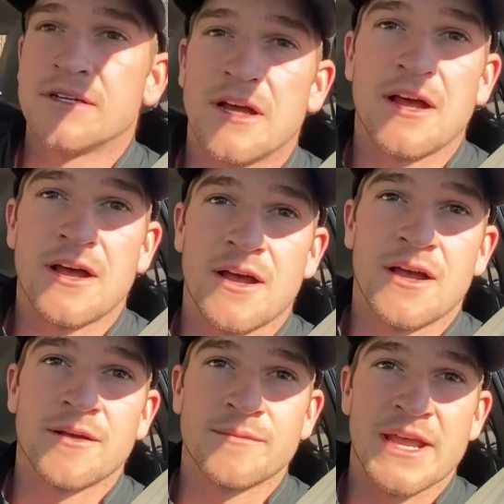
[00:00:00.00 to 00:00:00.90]

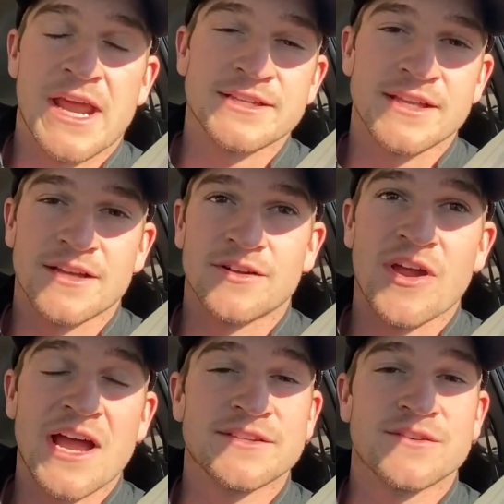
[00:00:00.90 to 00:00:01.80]
And as a
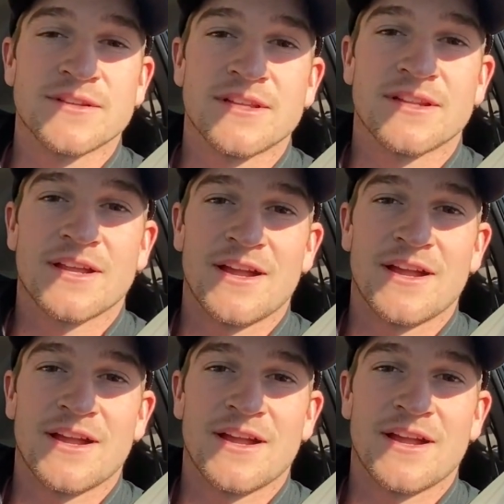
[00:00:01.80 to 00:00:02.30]
grad student,